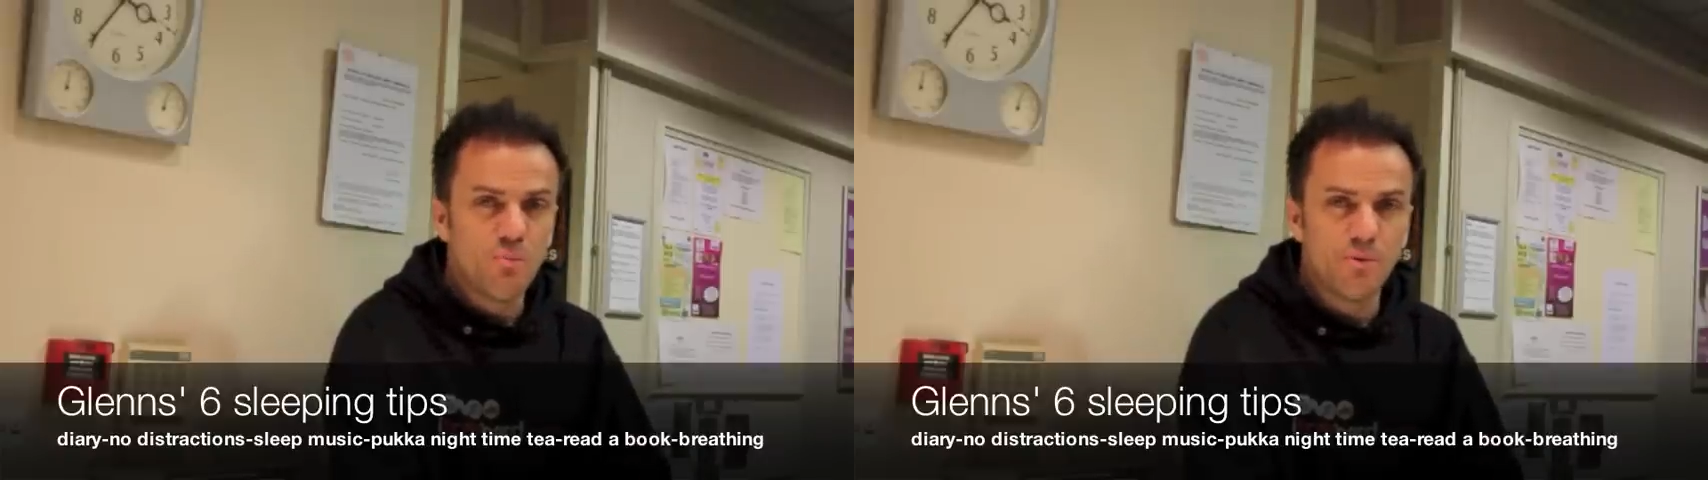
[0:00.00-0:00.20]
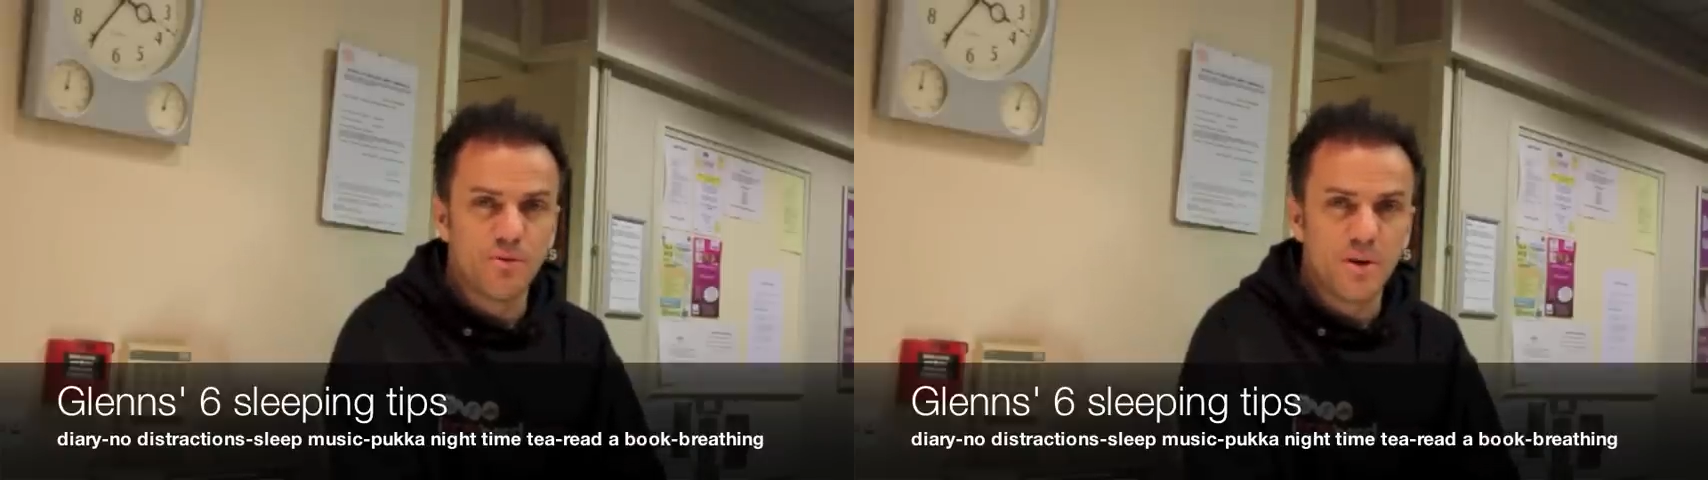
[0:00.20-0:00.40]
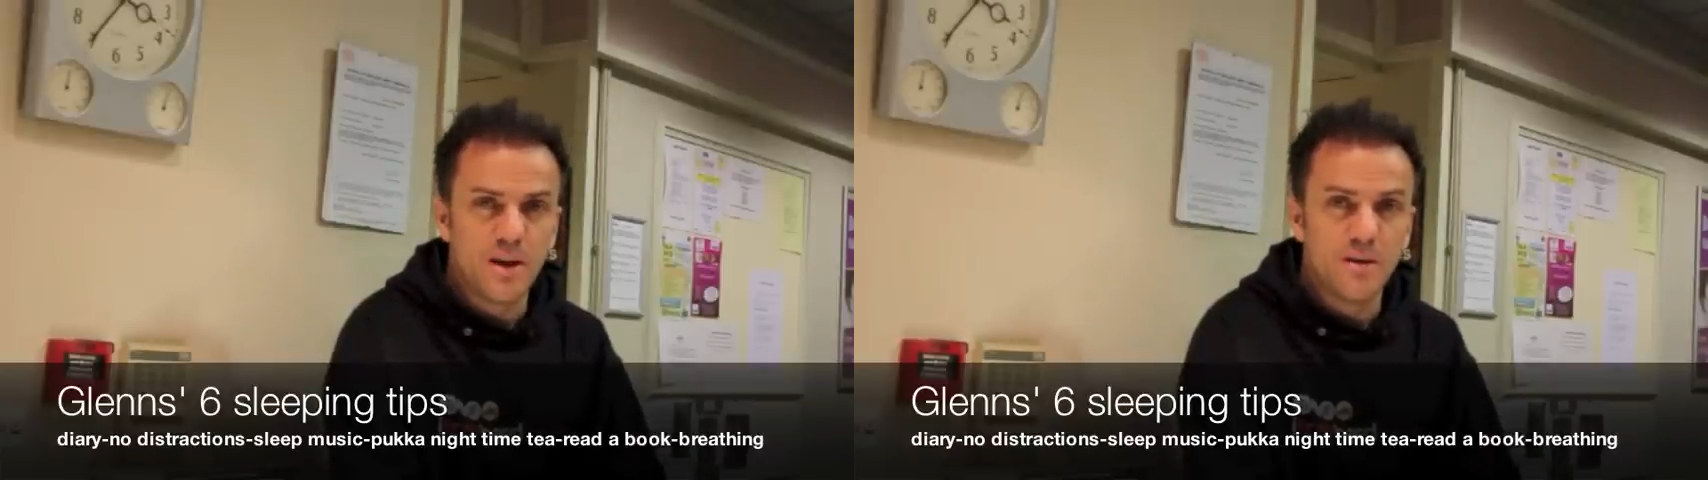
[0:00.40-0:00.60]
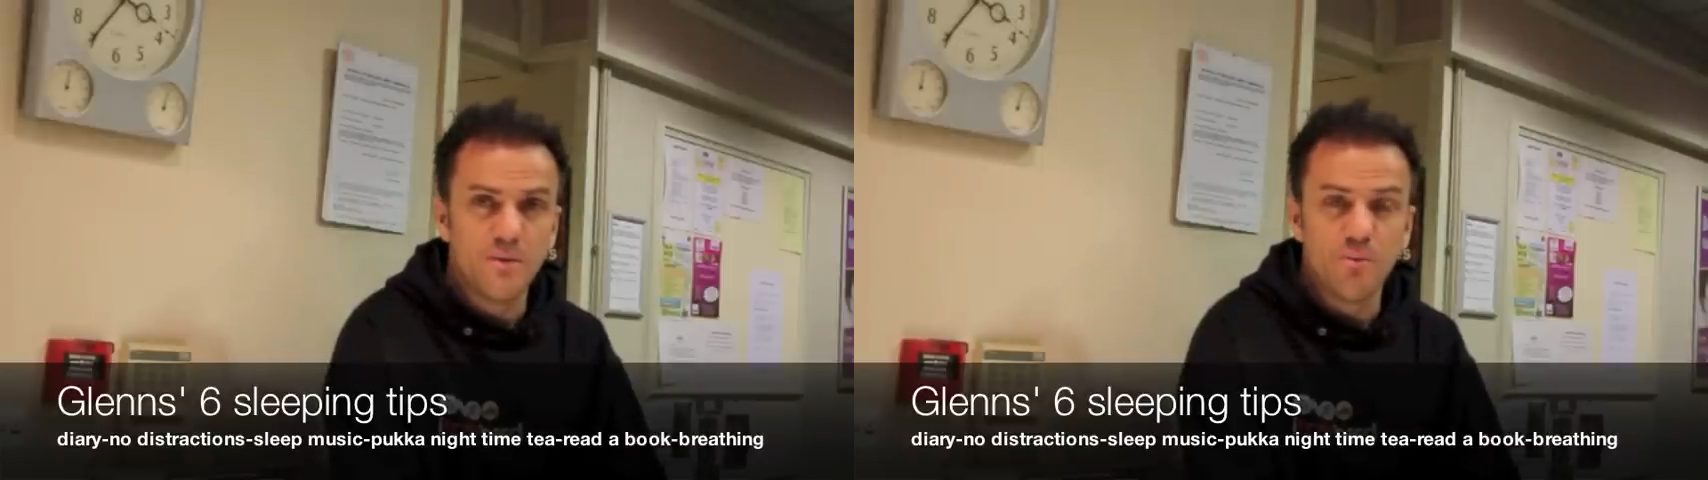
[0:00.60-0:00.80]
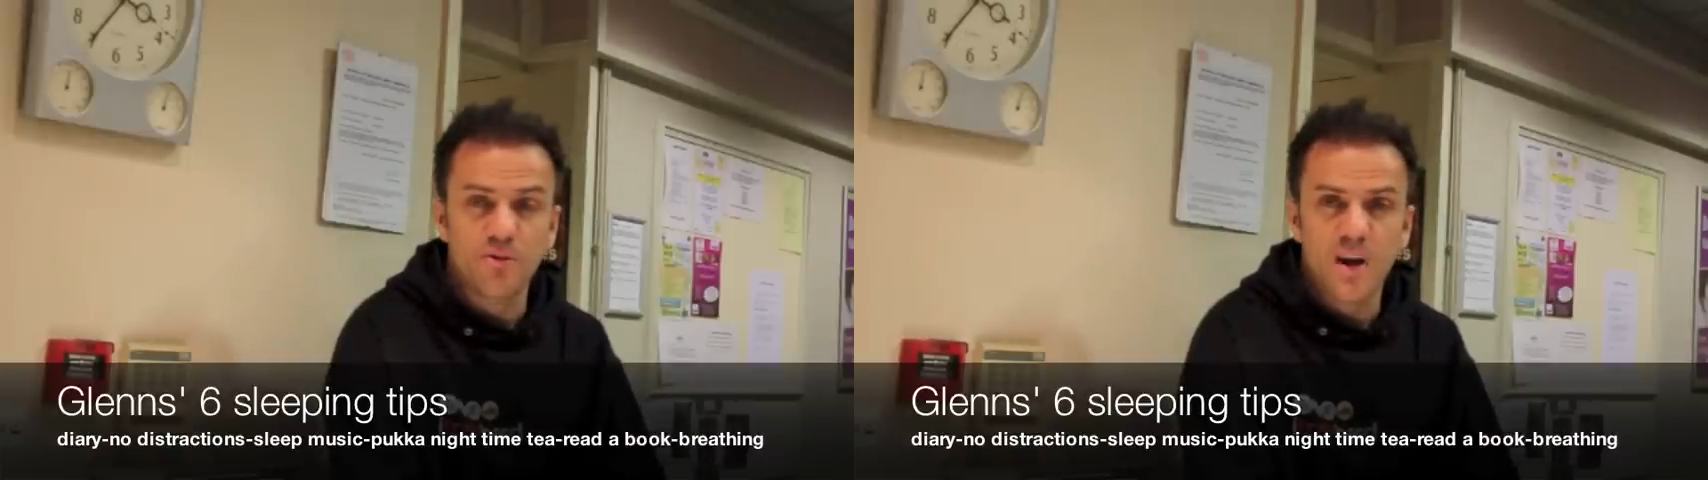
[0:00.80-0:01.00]
which
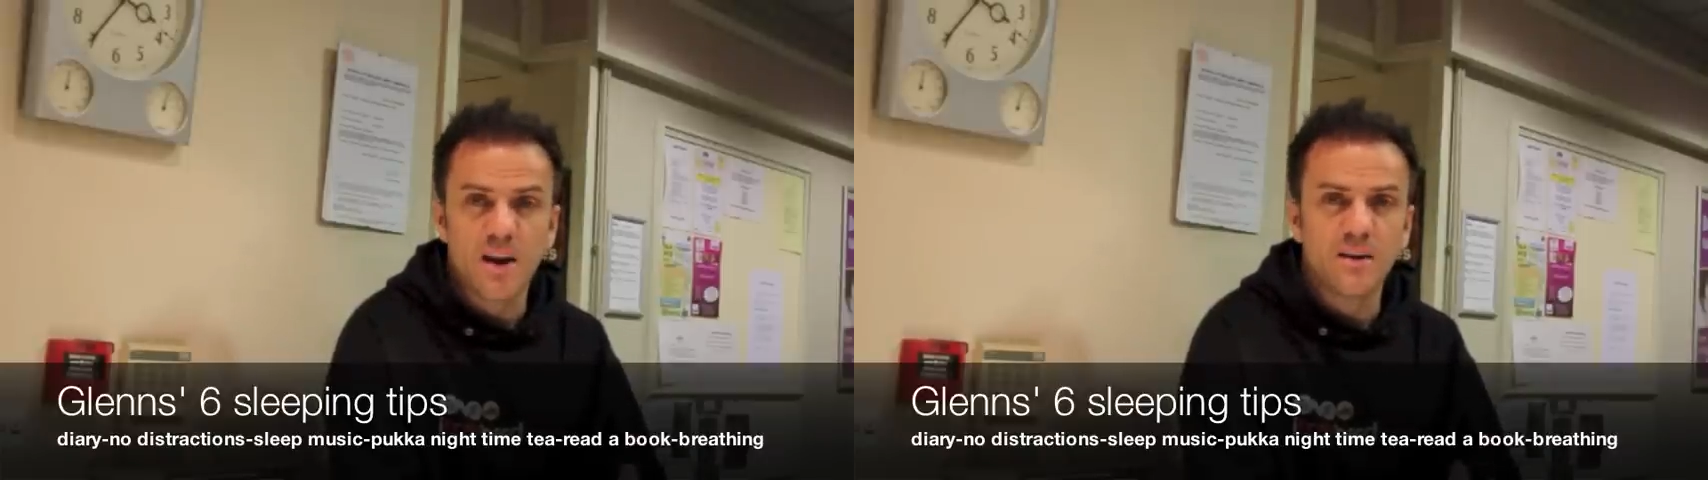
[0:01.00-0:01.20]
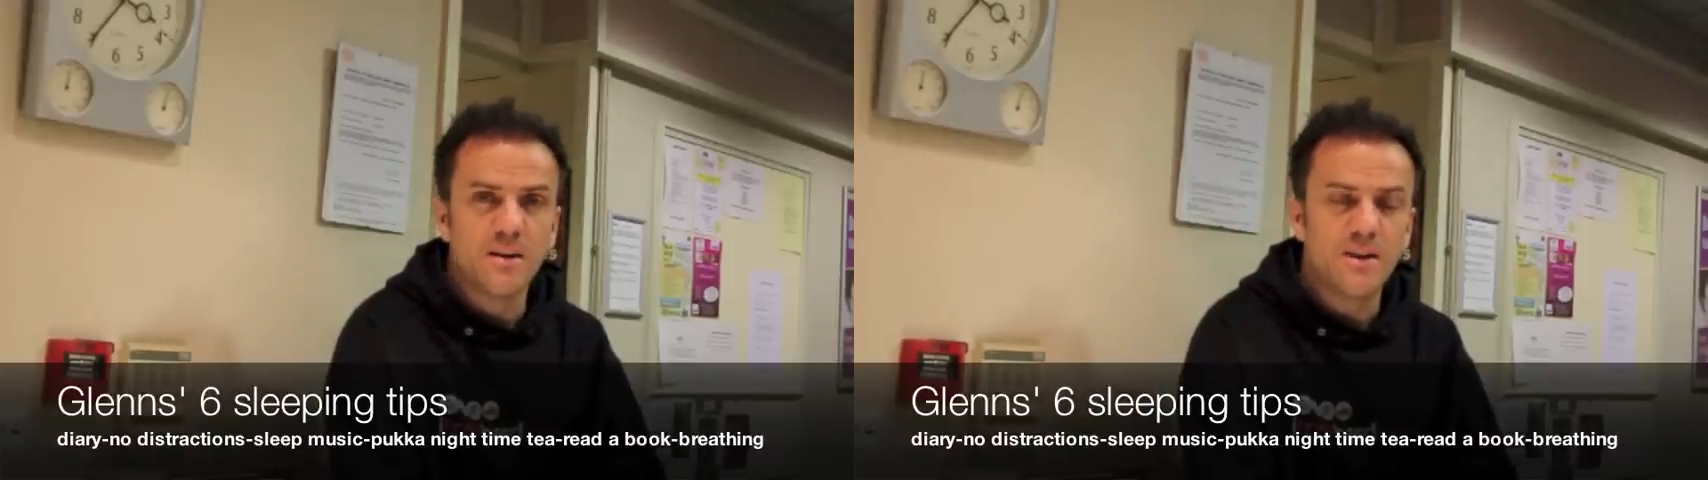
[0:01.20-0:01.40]
can